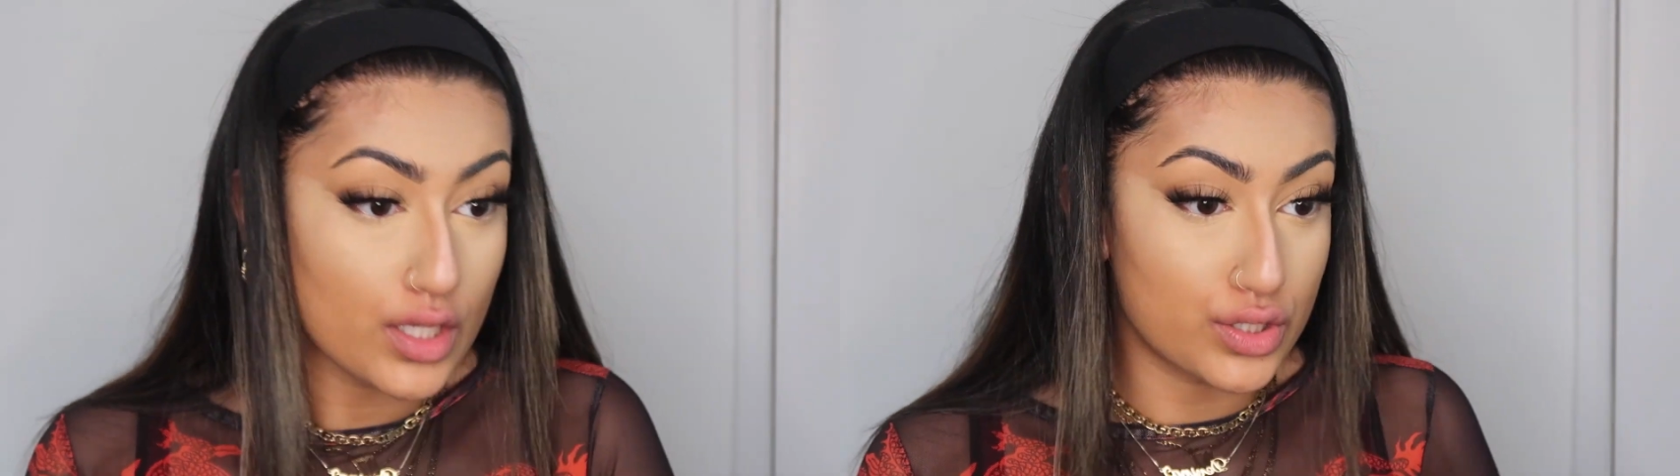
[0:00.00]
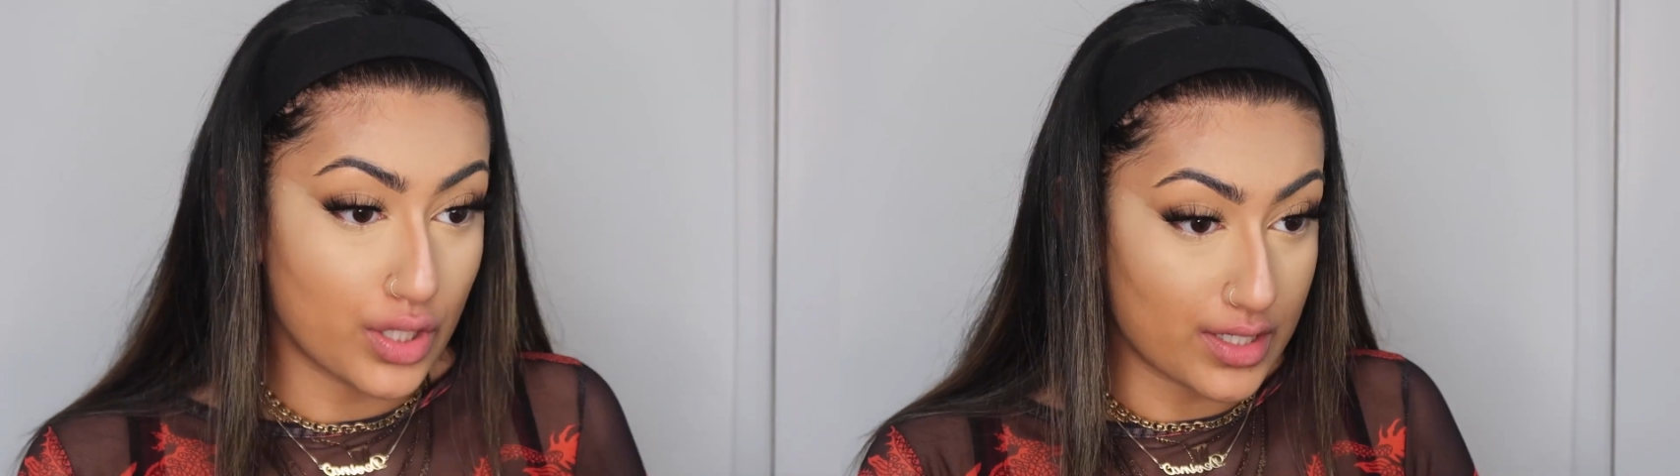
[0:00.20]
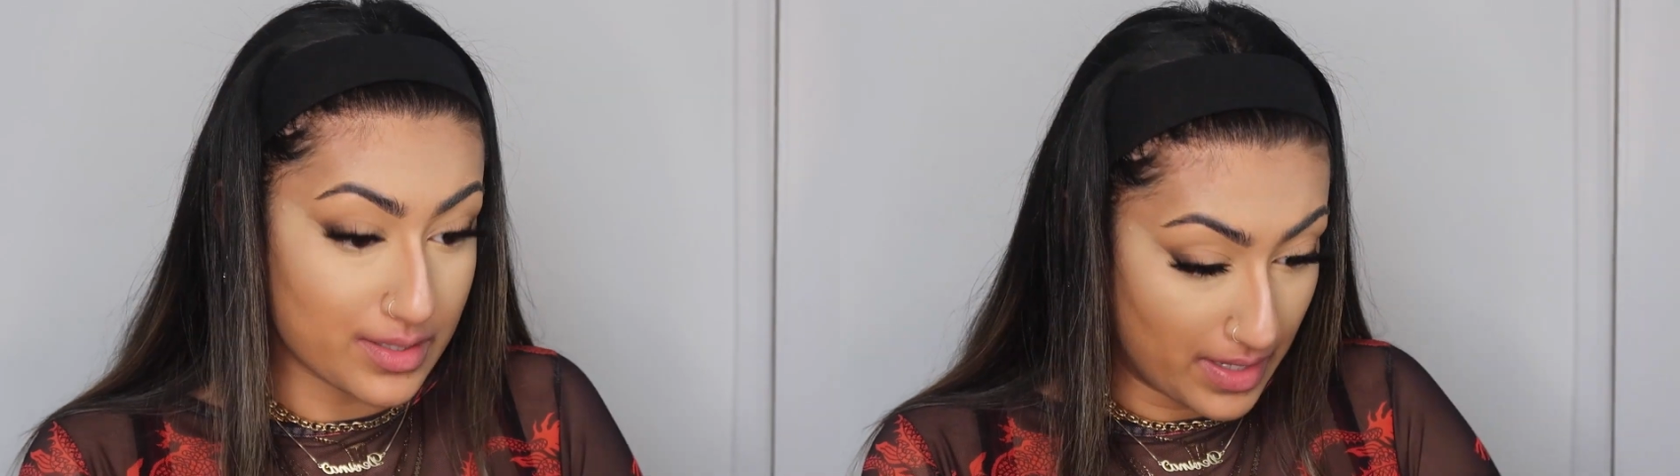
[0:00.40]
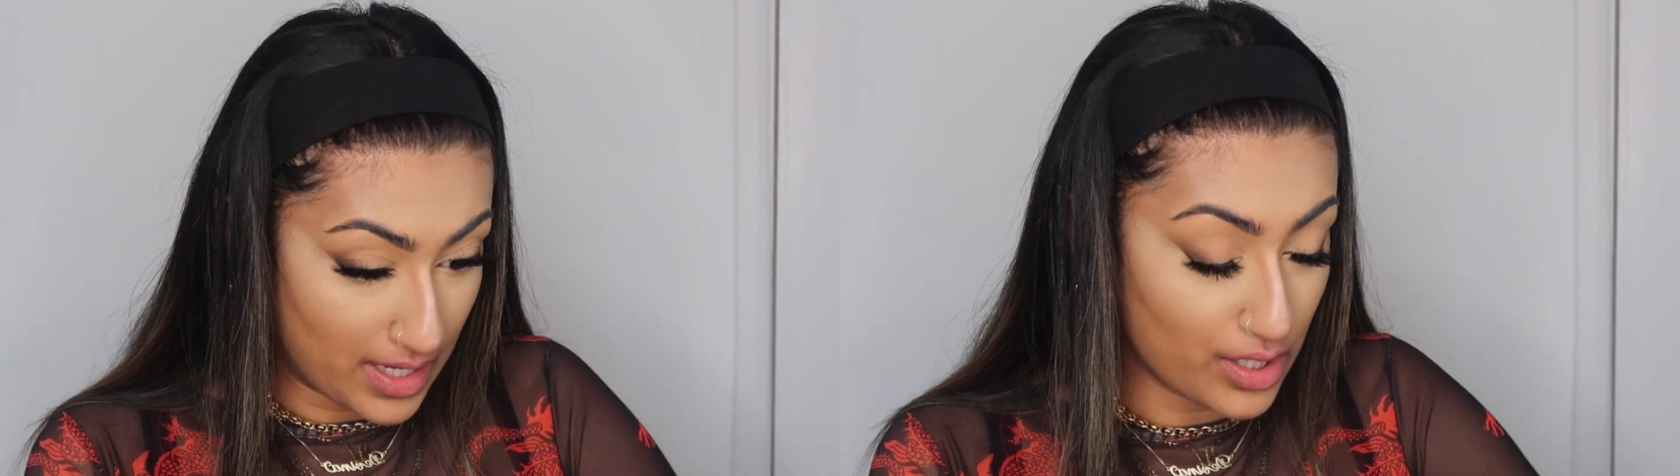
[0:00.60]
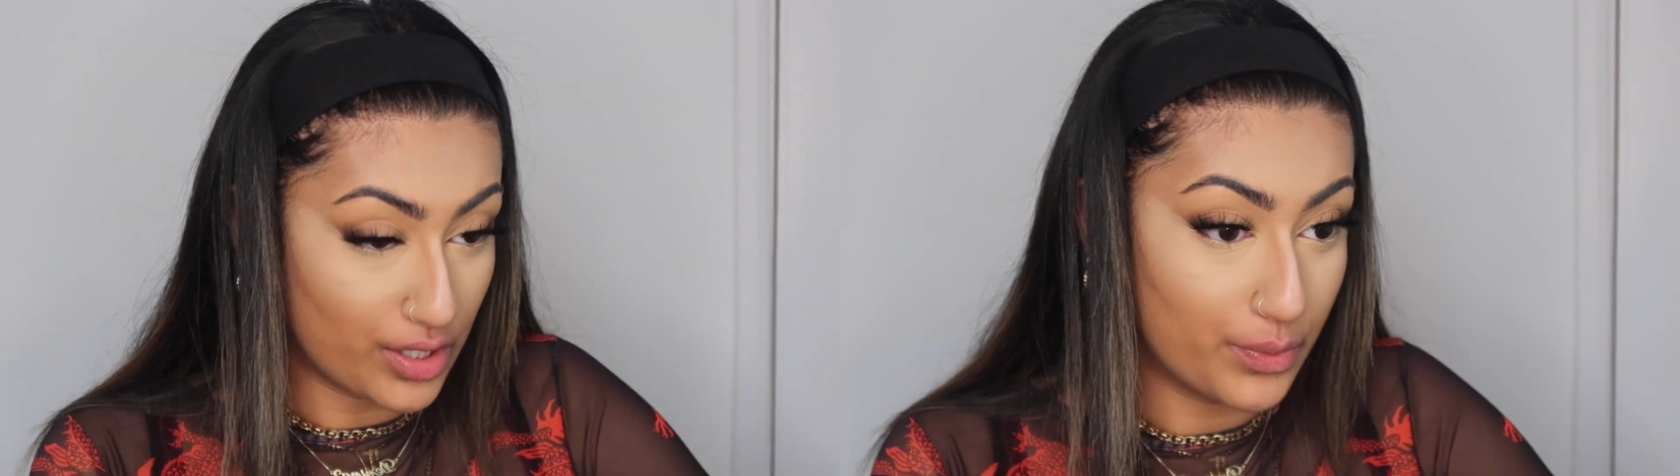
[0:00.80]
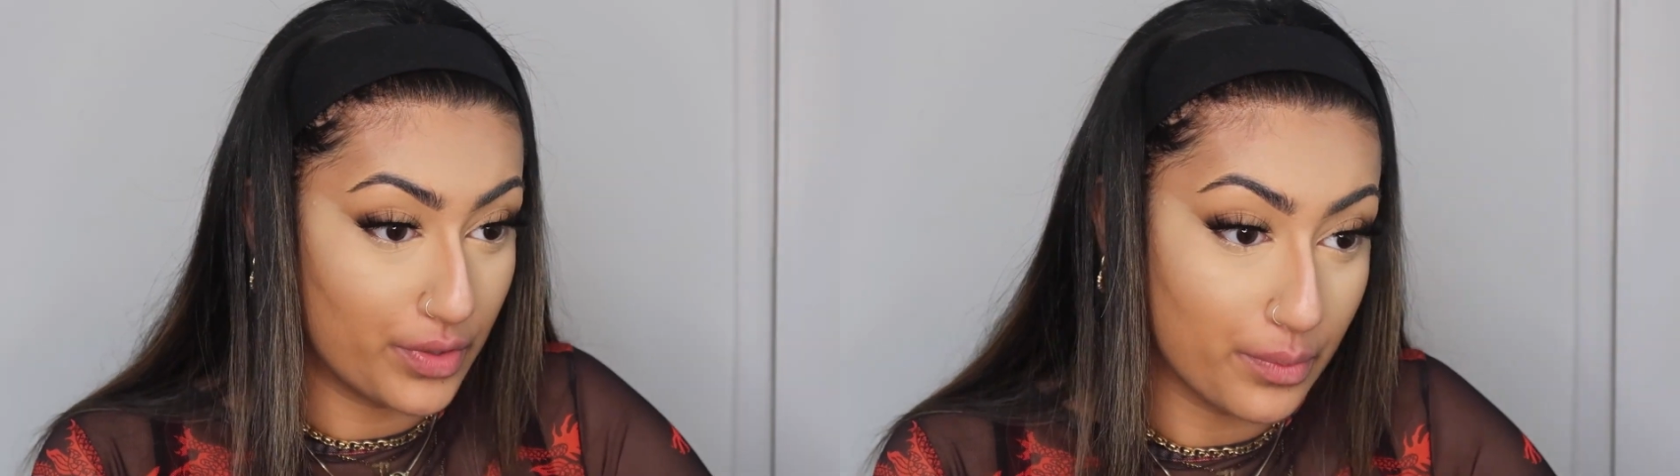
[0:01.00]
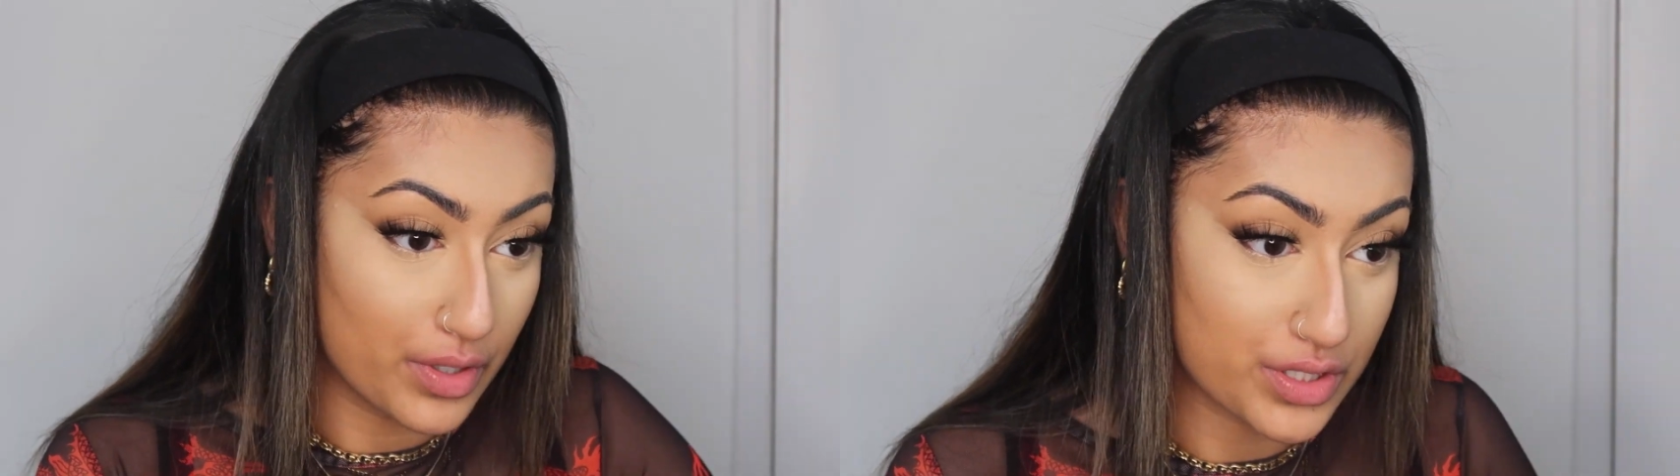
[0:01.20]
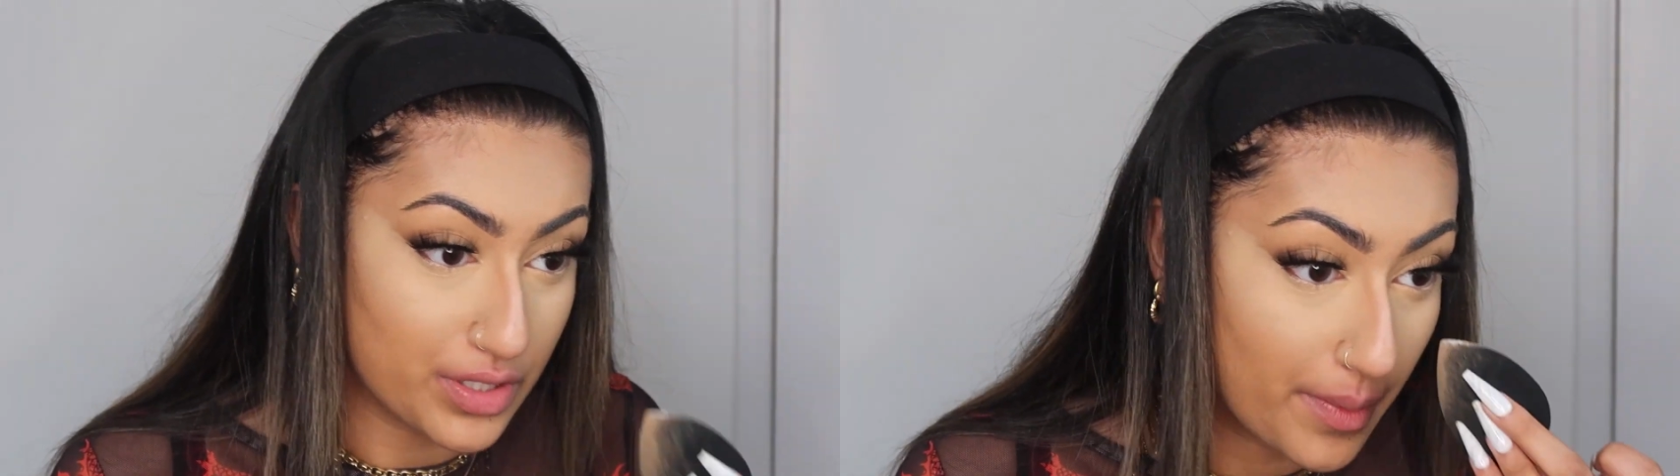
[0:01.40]
trust me, you're gonna want to
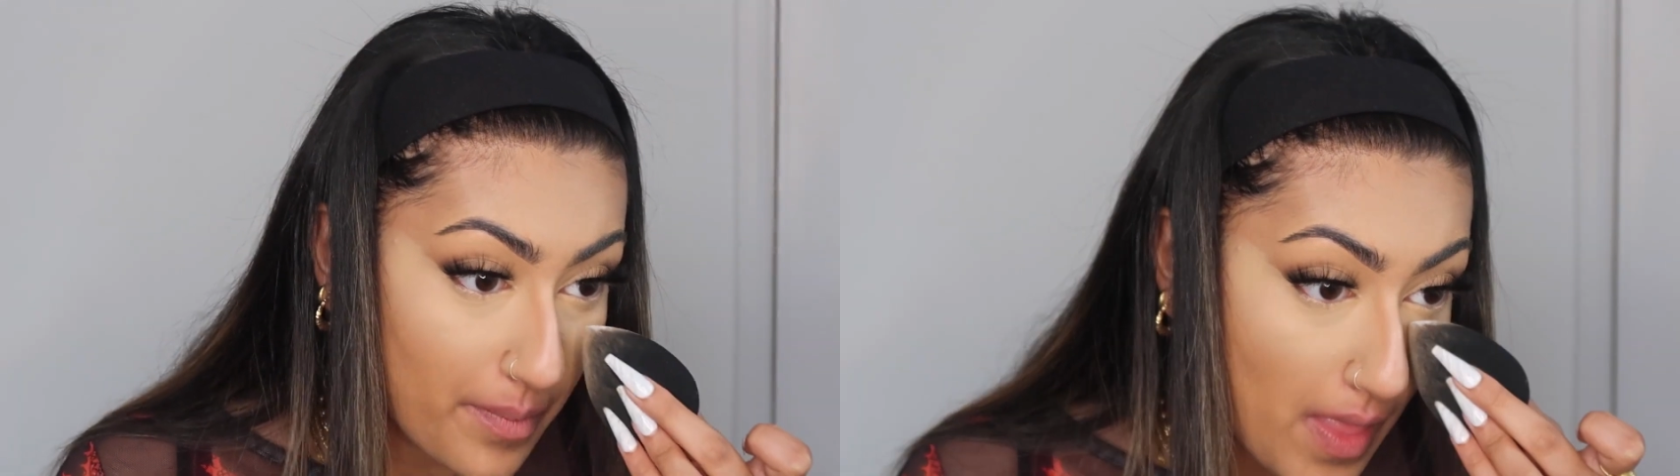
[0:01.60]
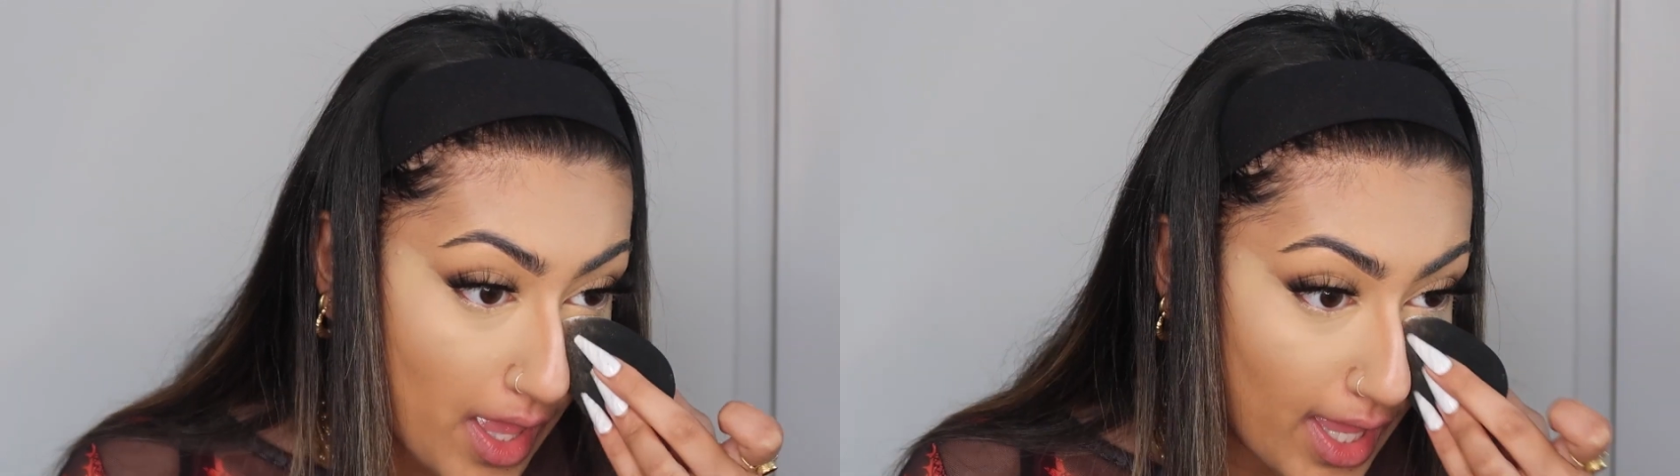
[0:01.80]
watch them.